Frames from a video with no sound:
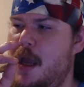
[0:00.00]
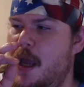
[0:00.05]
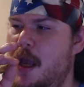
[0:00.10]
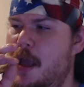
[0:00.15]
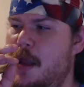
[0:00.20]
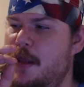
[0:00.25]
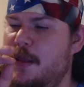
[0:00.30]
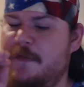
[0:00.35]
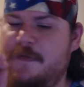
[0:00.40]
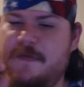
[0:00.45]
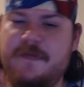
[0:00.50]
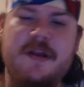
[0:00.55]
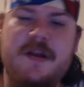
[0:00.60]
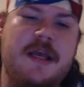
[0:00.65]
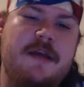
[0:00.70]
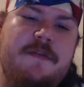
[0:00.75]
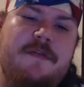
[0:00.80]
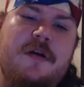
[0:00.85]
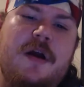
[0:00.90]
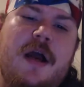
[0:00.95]
The
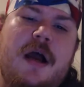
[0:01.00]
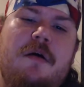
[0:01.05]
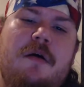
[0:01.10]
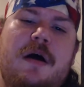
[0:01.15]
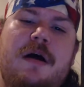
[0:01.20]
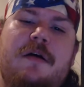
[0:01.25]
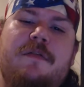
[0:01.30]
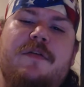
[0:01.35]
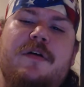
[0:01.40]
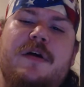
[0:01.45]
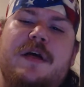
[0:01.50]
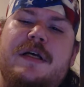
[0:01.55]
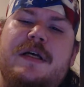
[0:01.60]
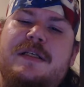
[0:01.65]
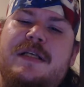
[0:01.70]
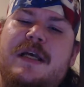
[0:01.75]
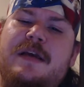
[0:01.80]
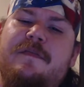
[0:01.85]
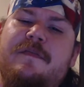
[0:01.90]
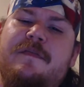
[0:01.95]
flavor, however, is
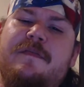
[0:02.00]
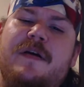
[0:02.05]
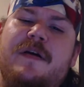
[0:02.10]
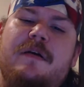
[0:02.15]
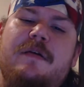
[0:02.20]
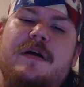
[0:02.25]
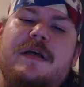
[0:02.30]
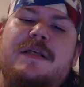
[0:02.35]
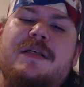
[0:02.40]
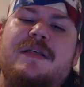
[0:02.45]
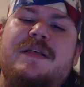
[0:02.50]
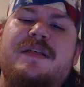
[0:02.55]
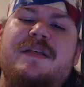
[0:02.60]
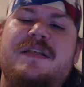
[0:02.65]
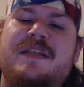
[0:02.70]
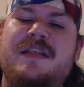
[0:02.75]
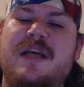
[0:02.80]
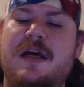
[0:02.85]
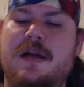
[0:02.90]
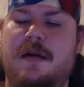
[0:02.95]
a very
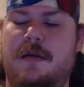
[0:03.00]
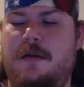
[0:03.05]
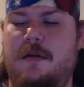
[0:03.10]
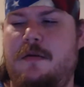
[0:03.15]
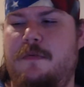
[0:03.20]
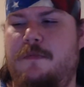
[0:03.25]
subtle,